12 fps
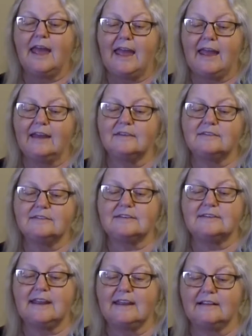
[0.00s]
and to
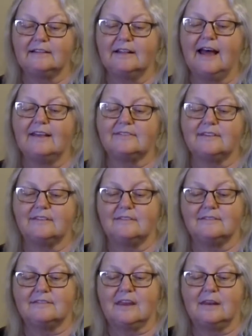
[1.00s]
take
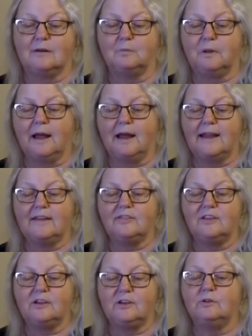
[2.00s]
classes in applying
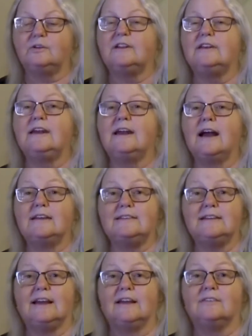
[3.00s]
the Unity
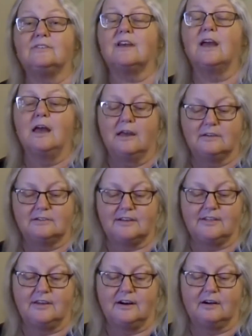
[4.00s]
ideas to
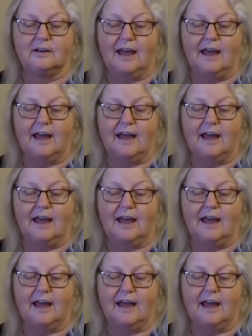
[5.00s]
their